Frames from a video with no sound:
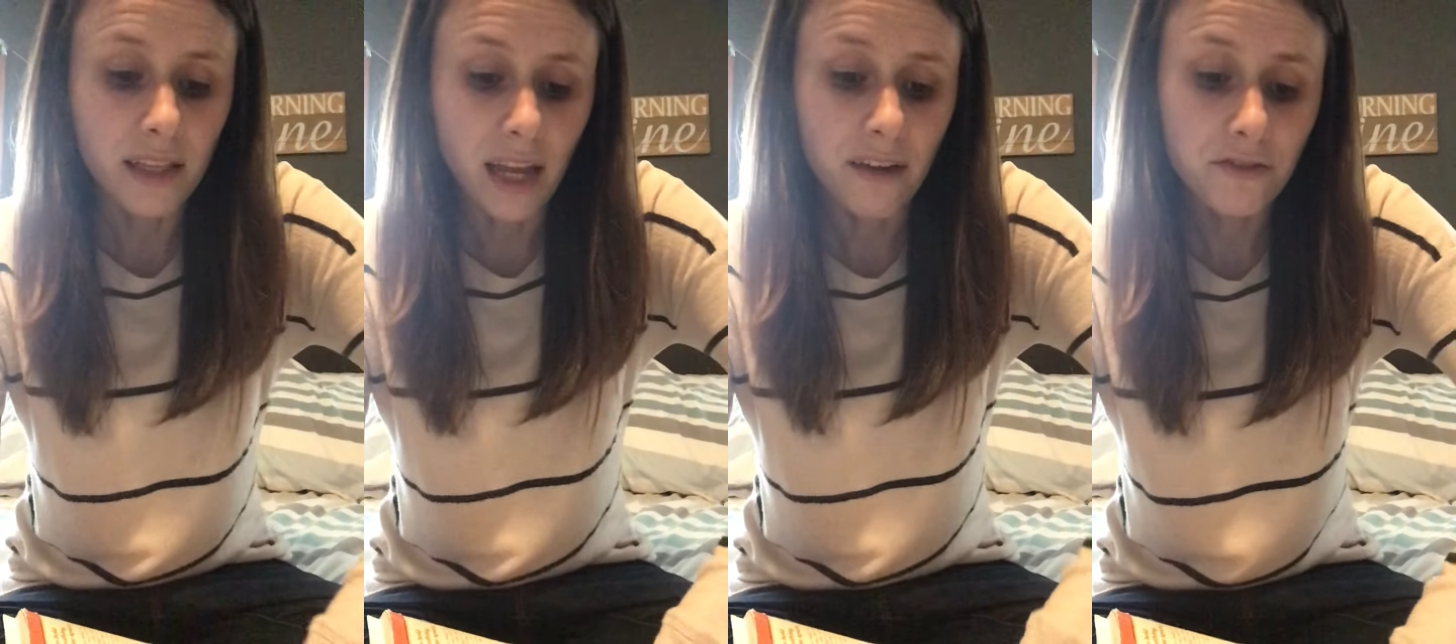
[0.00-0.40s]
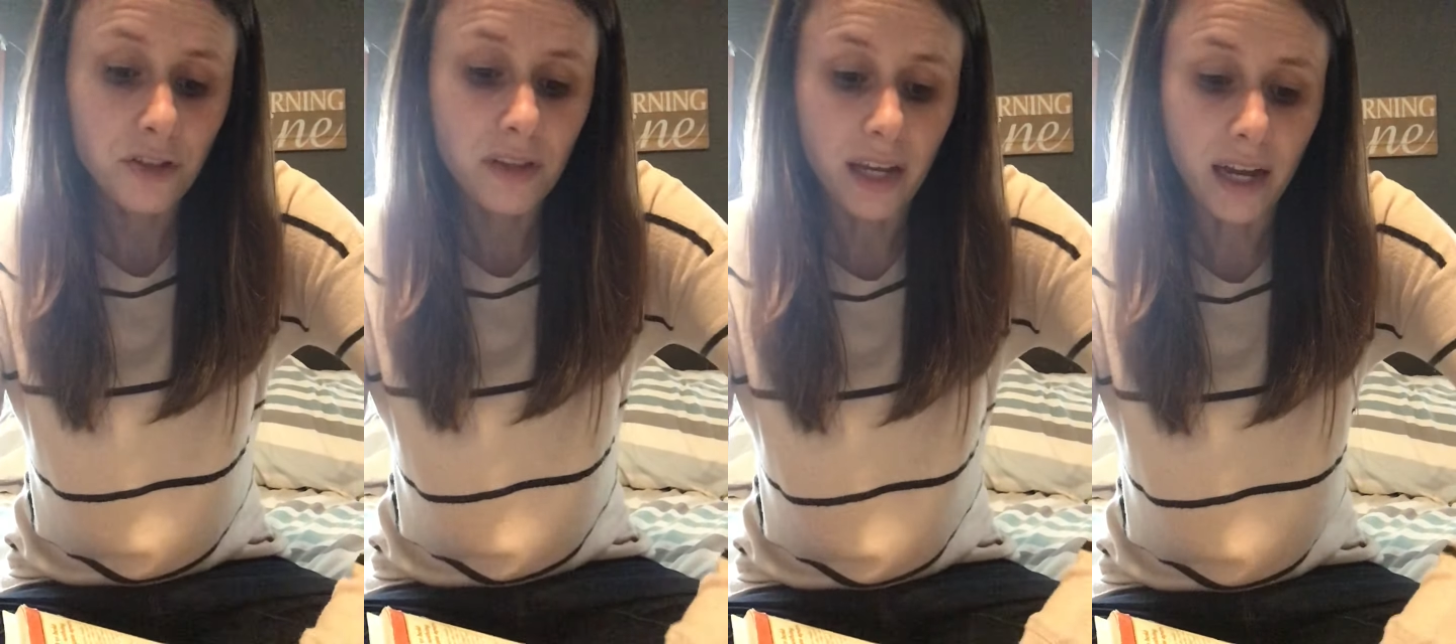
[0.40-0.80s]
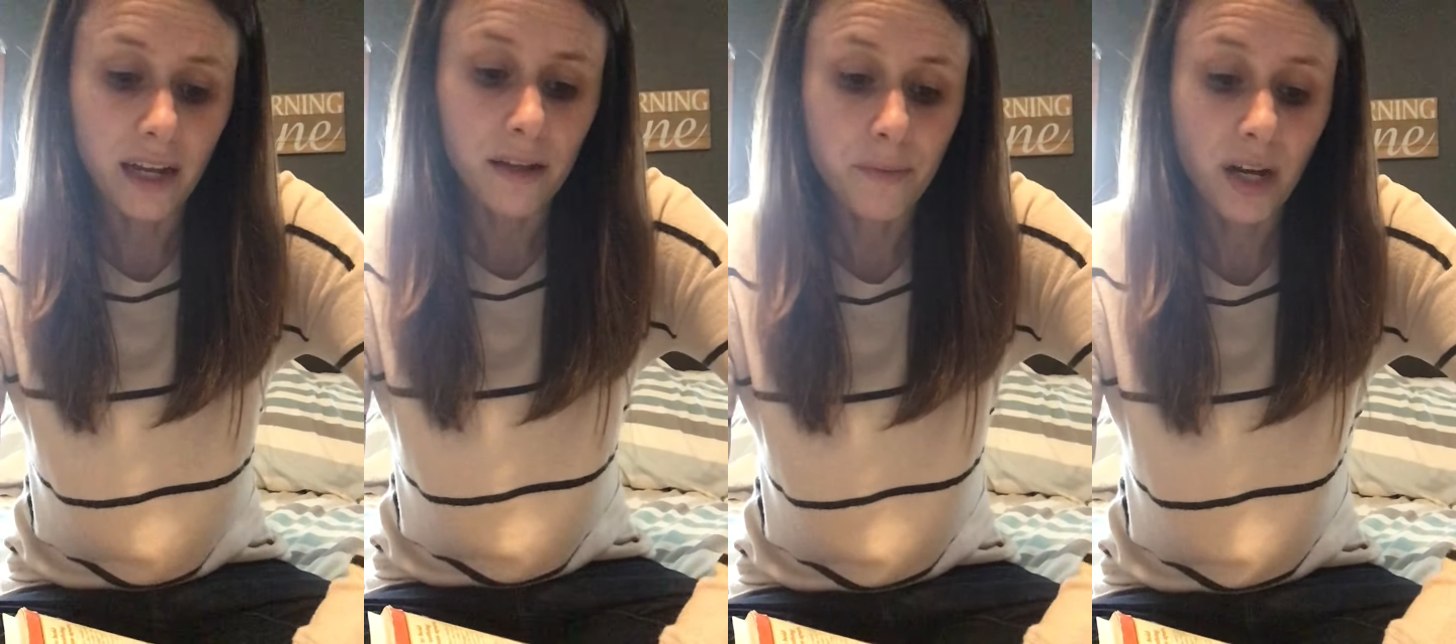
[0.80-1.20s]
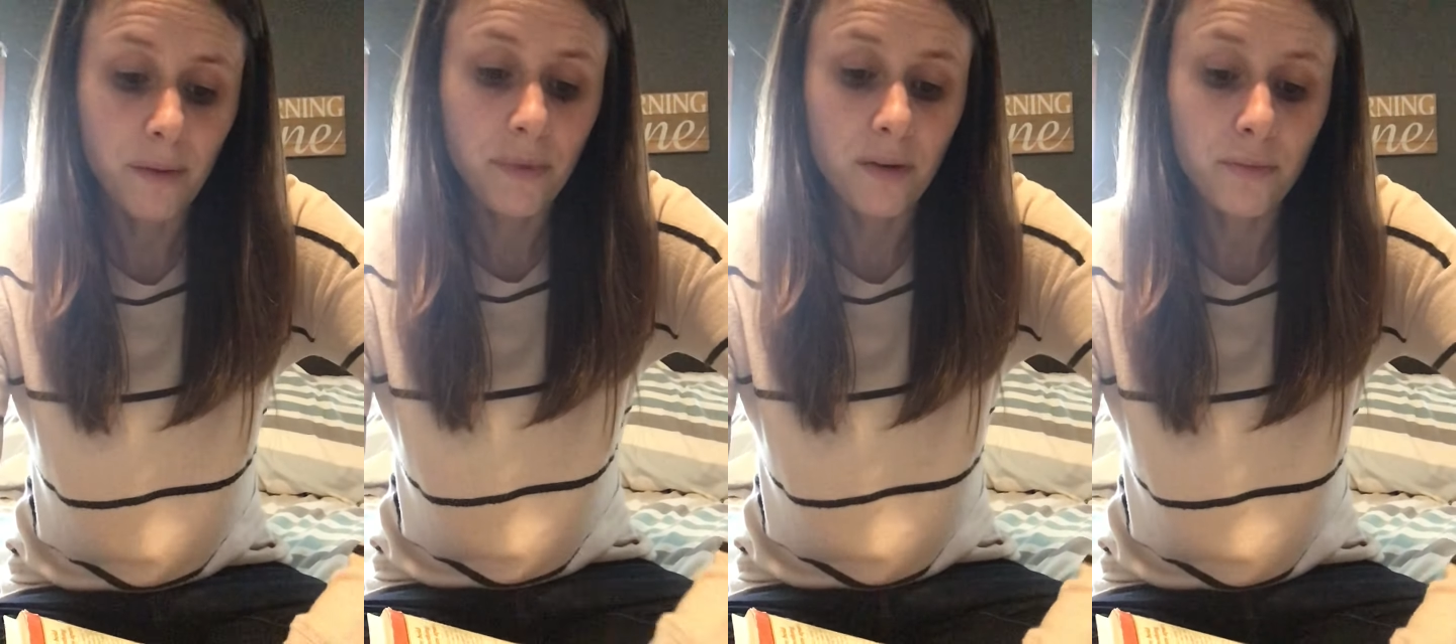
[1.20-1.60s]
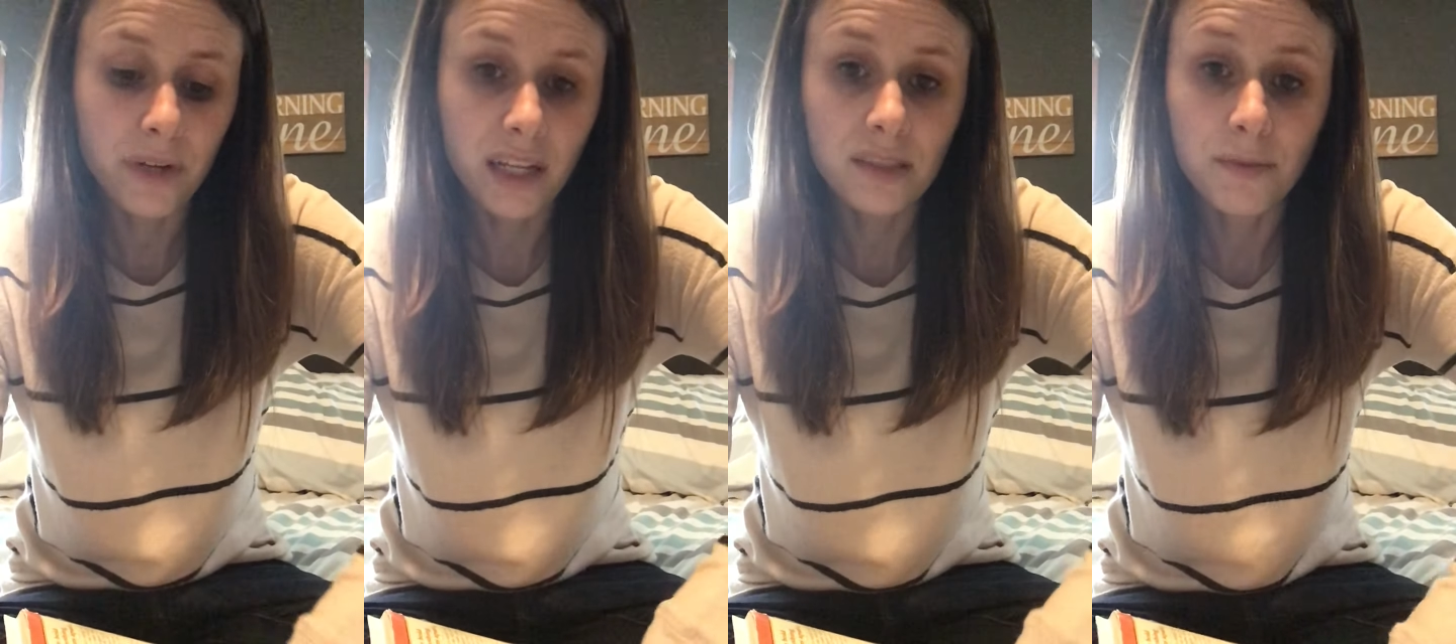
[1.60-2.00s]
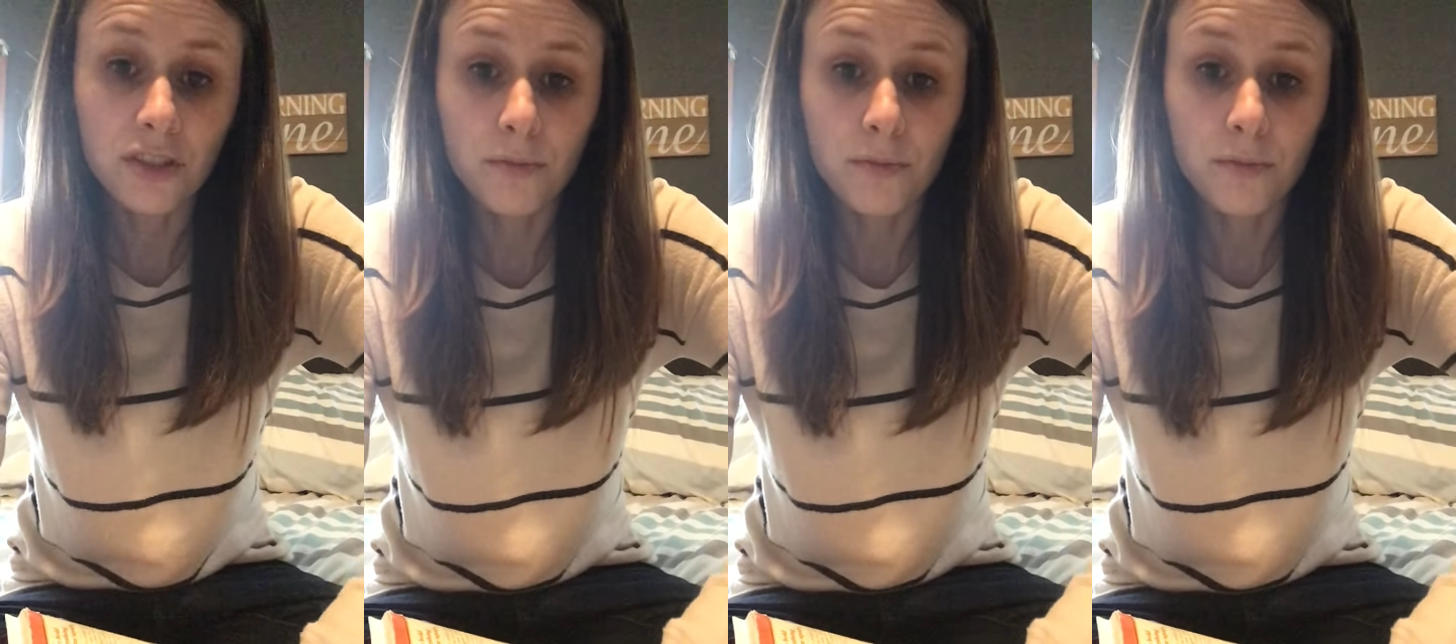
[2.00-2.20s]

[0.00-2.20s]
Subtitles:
after that, Papa brings Mr.